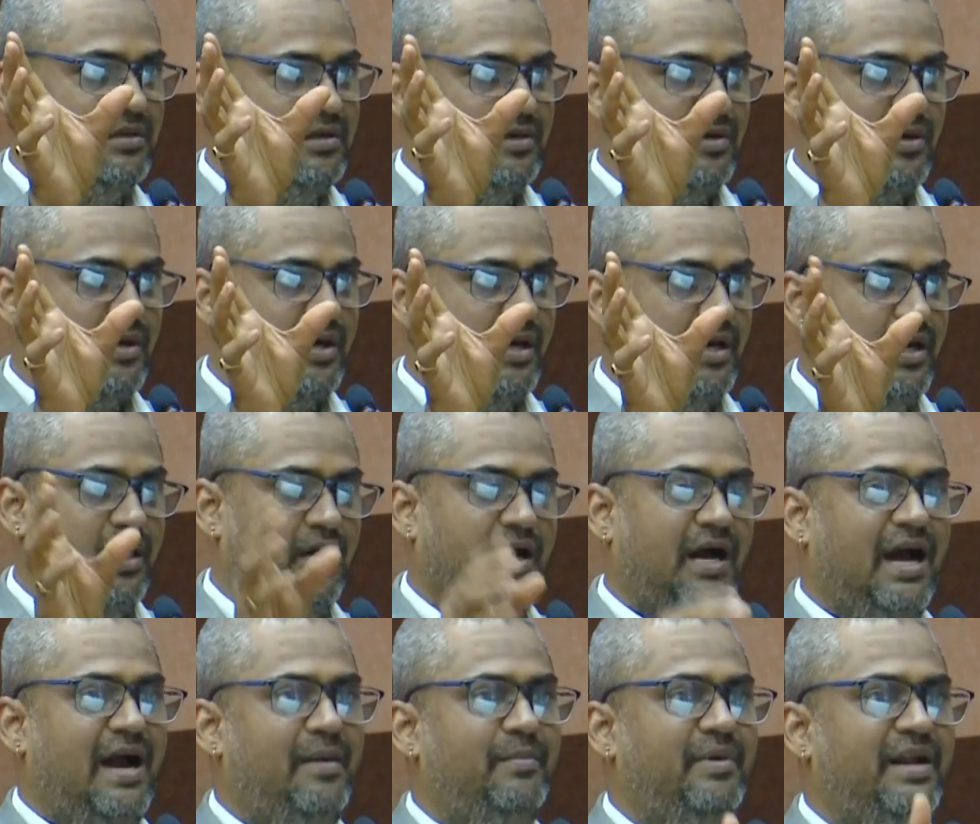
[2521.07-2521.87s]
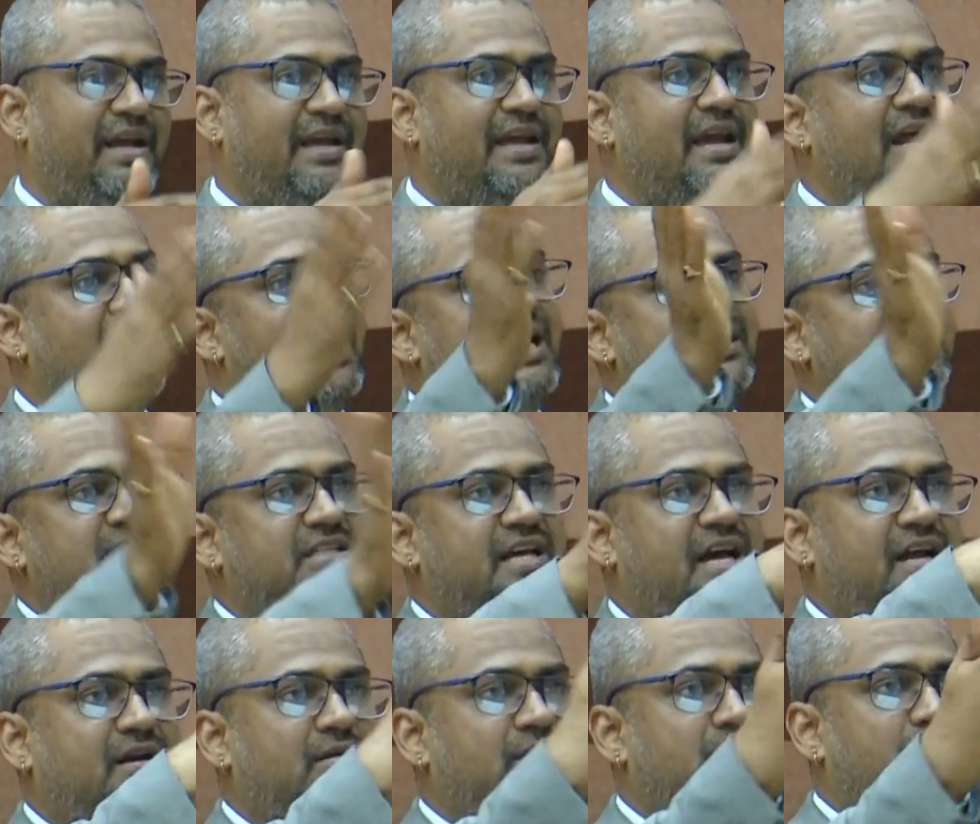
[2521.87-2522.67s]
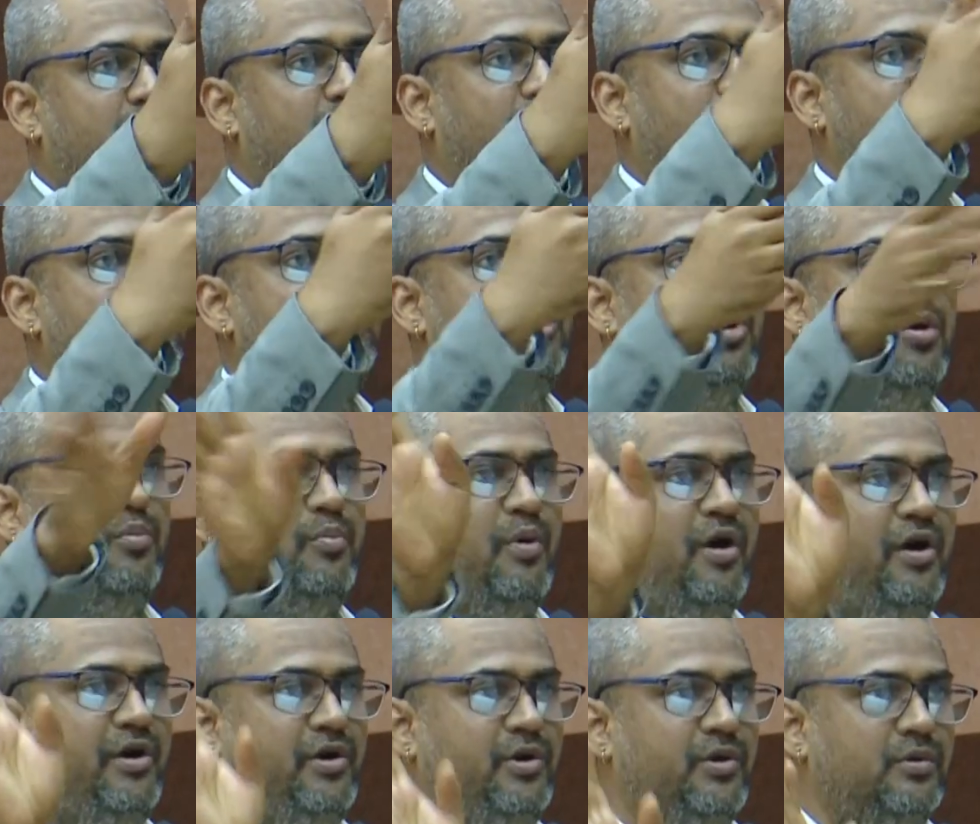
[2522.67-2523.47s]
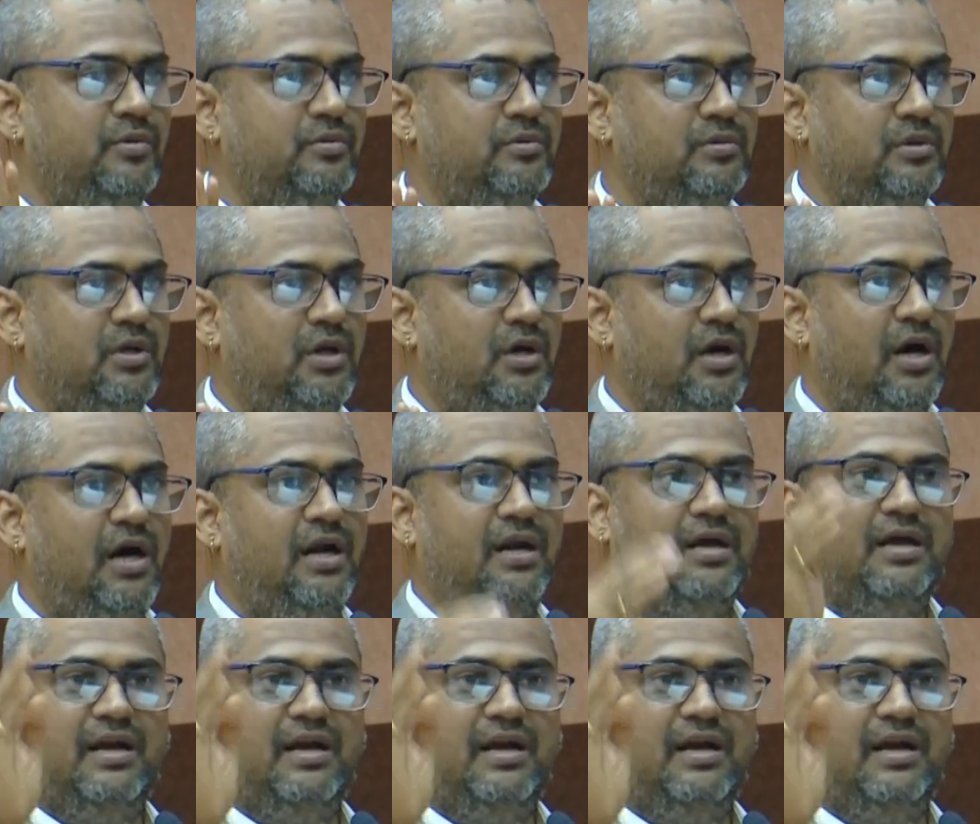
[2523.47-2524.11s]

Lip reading: Okay. I am taking less than 0.2 or